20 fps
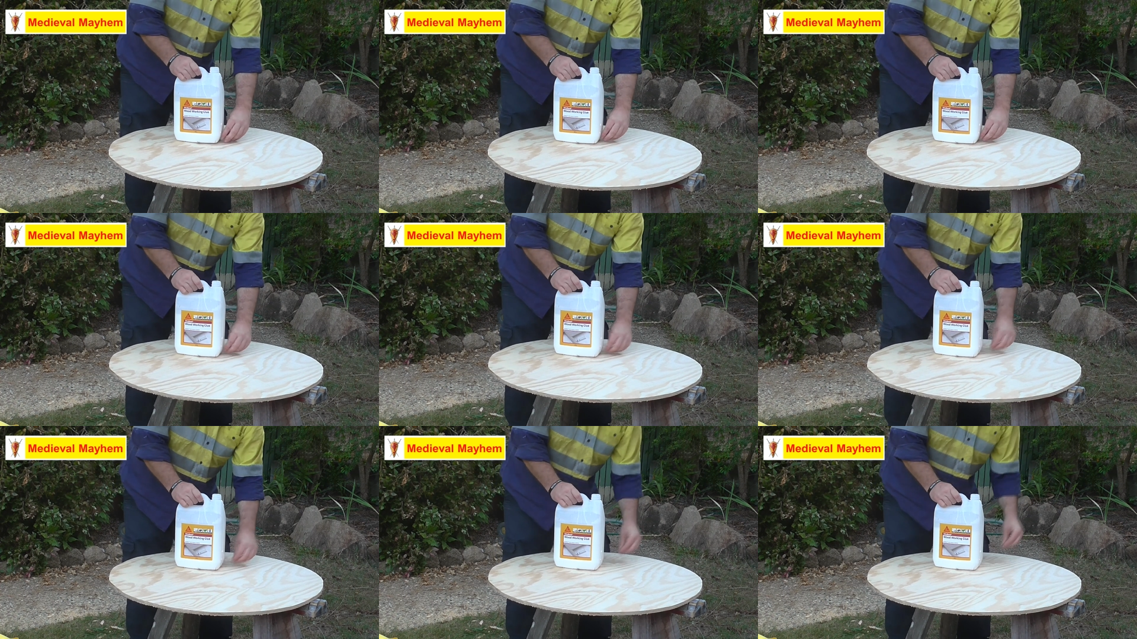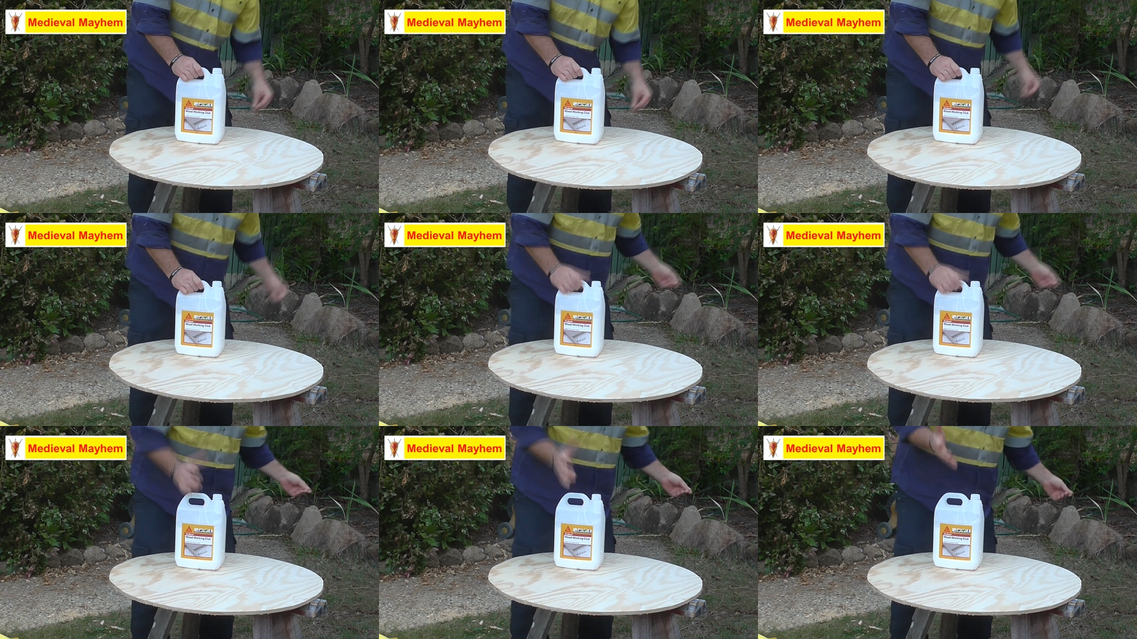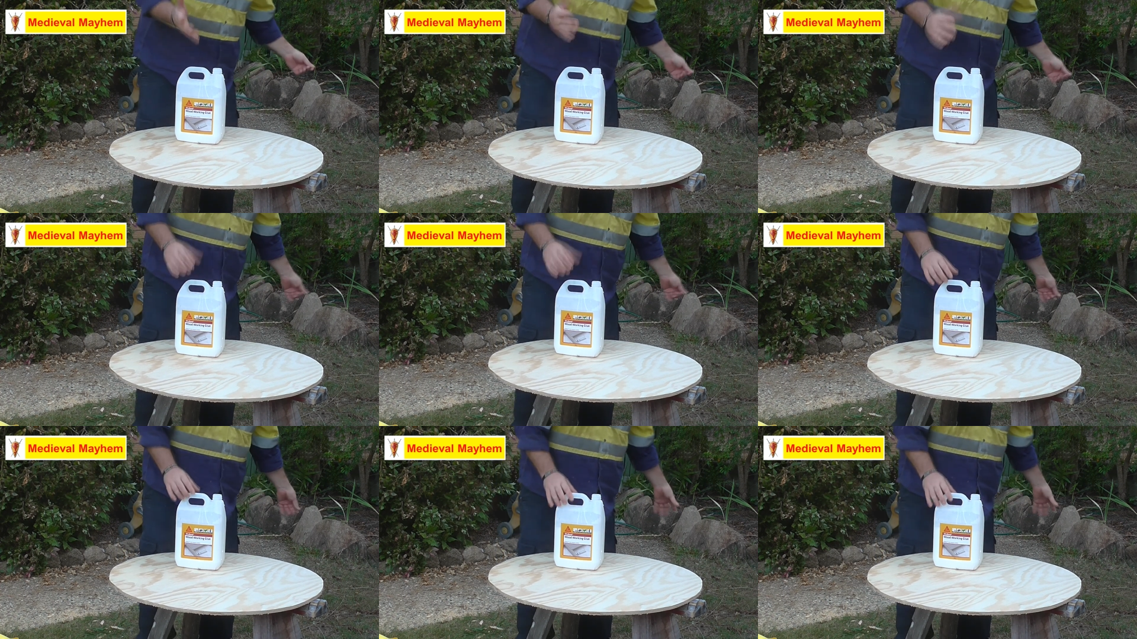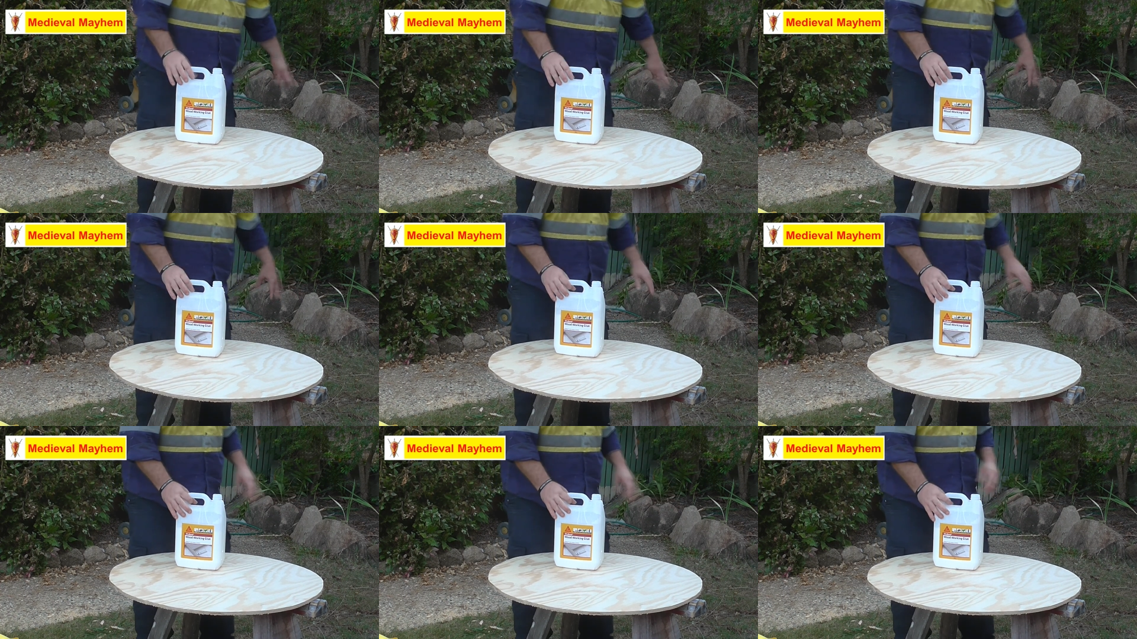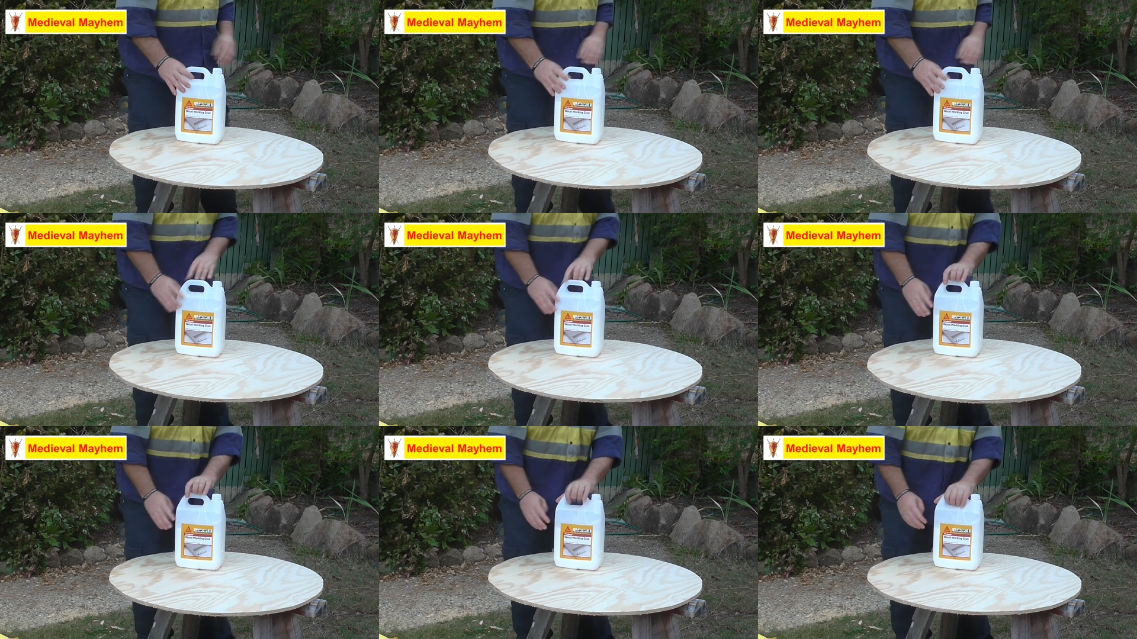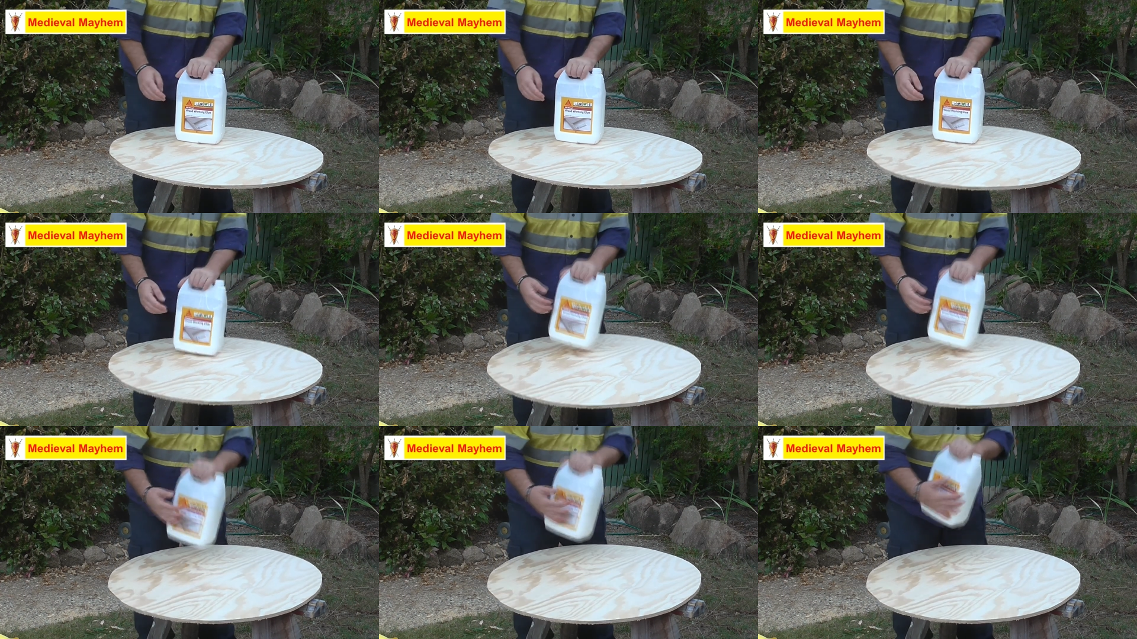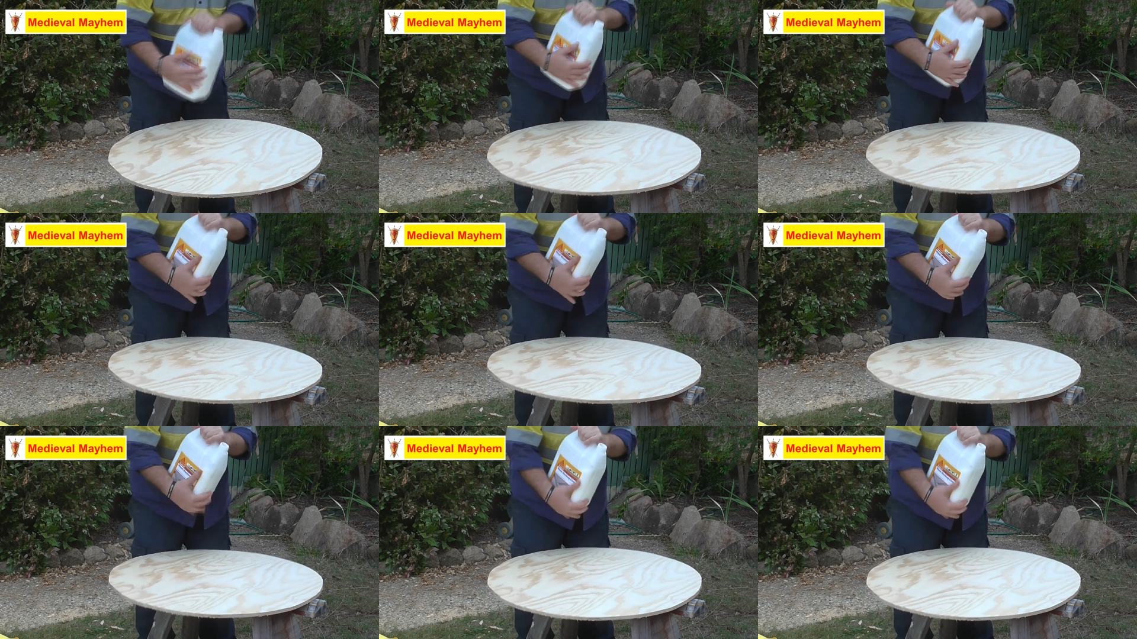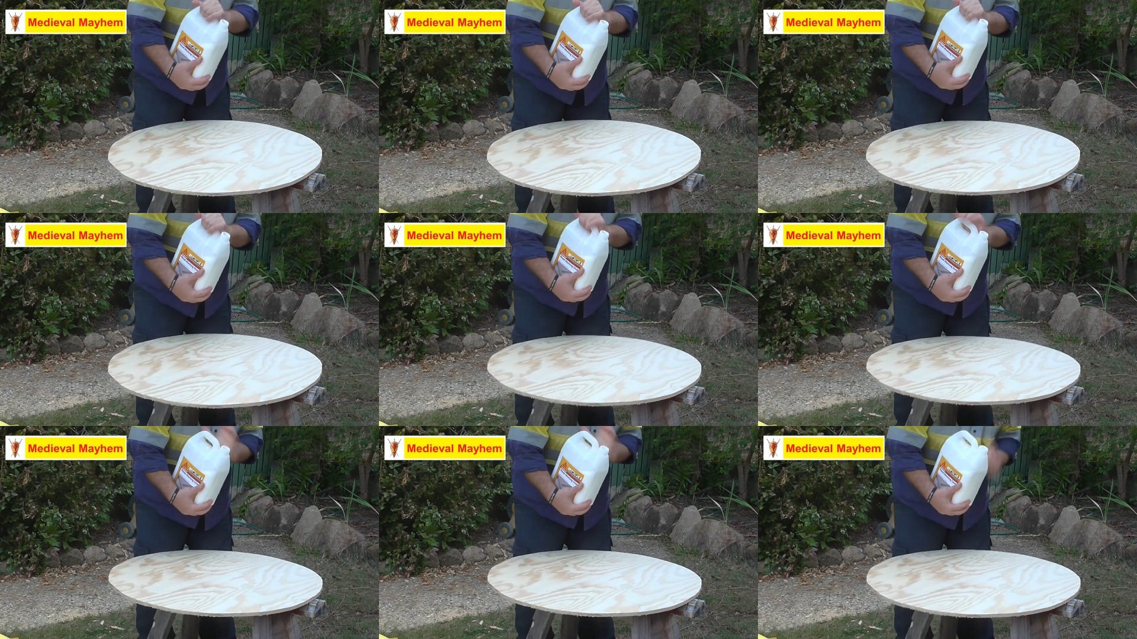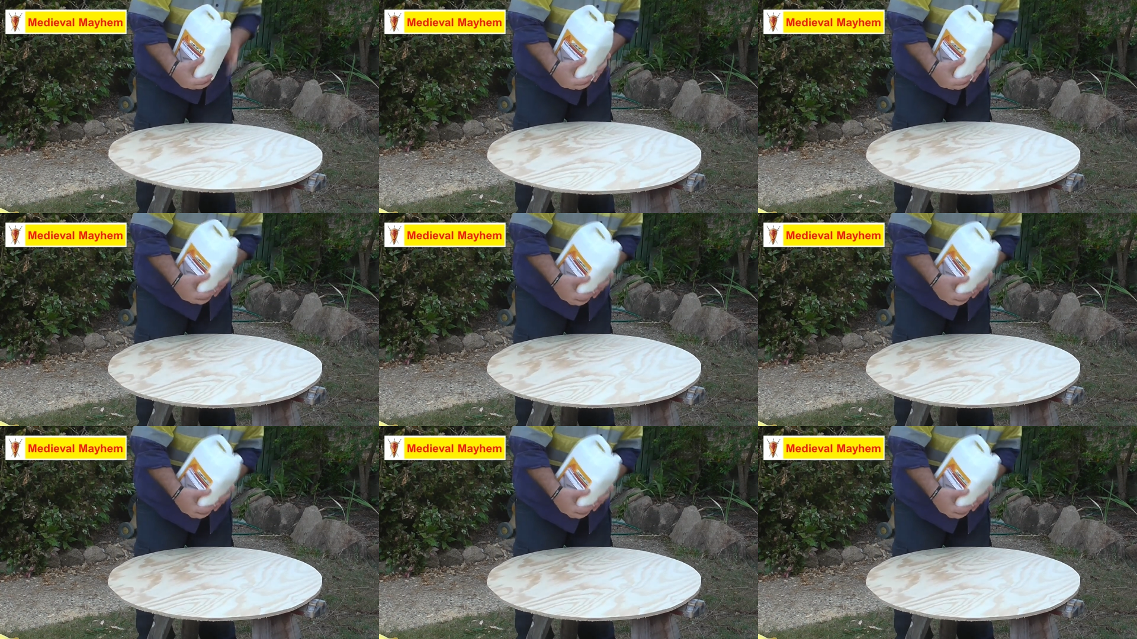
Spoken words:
No face is visible, so there are no lips to read.